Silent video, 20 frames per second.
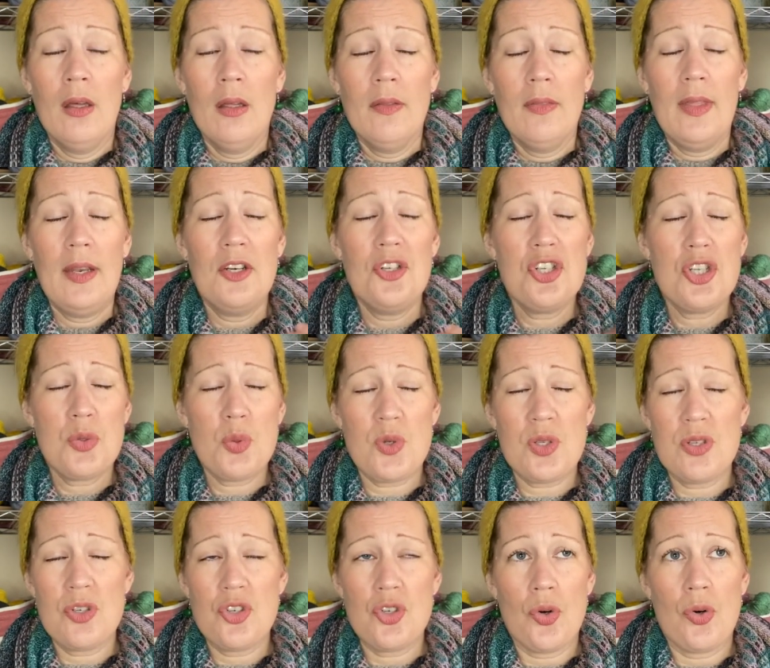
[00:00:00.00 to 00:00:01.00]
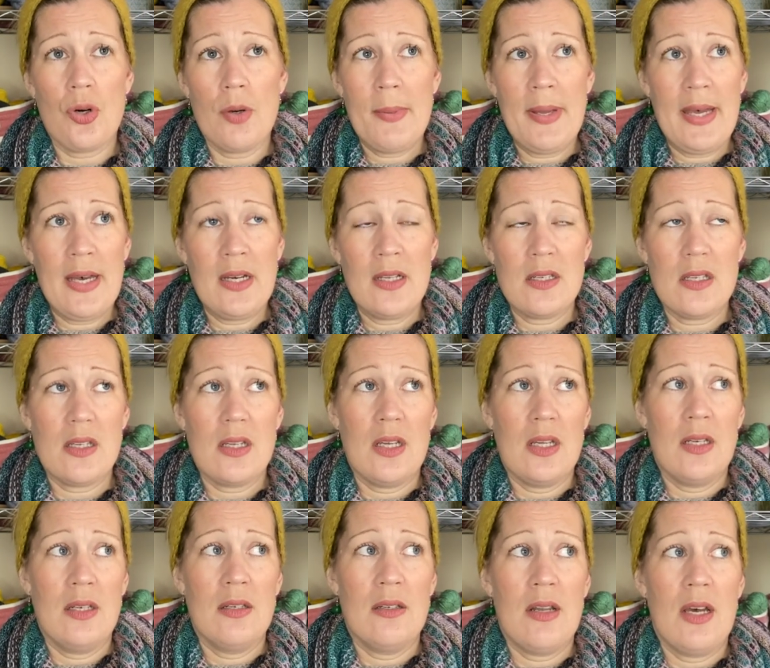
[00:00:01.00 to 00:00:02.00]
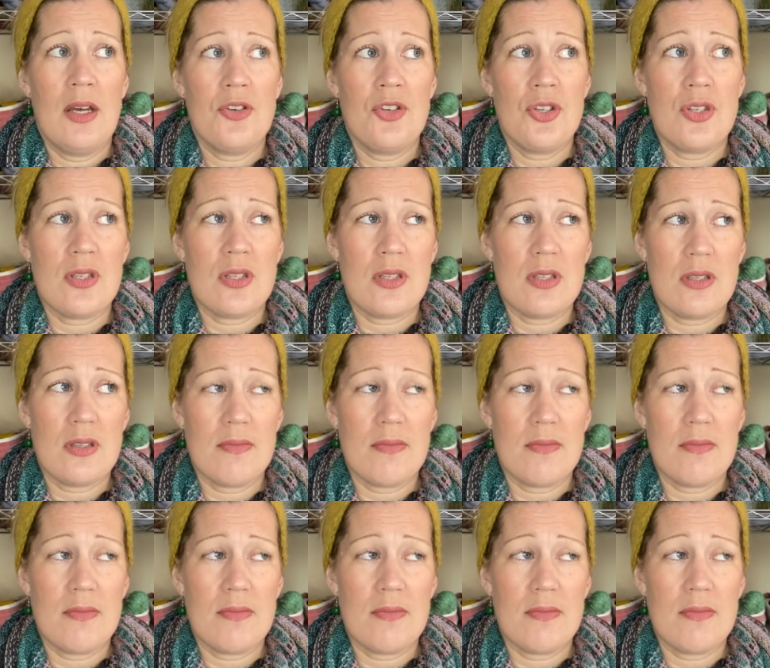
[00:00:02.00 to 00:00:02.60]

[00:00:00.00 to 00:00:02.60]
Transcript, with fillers: that I just wasn't sure about and I just